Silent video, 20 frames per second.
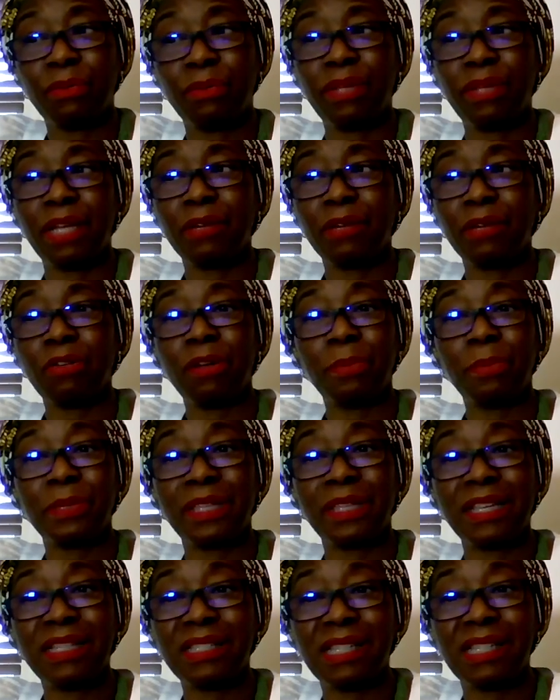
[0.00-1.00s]
They'd grown up with
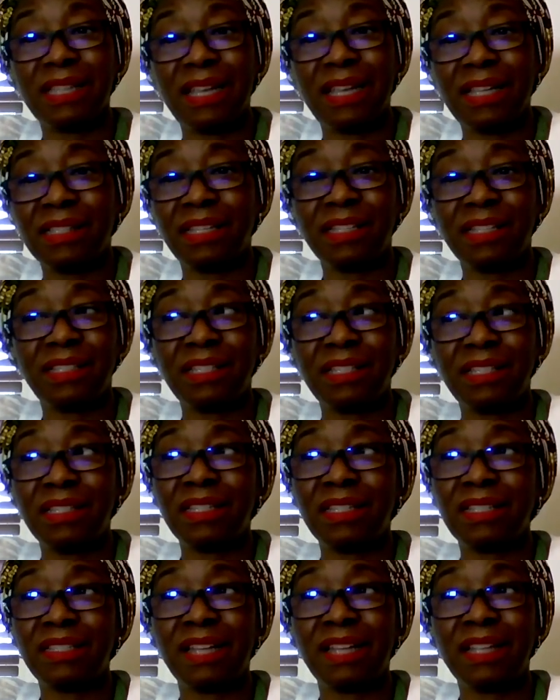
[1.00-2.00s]
the internet. They didn't
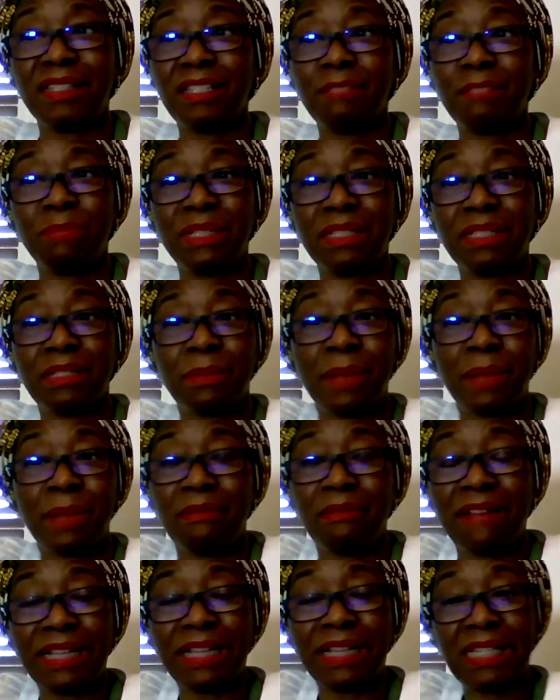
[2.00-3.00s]
understand this business
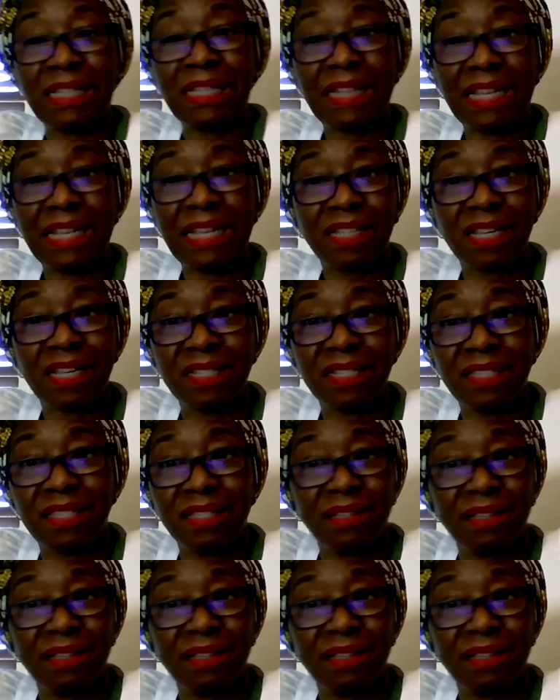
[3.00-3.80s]
about writing letters.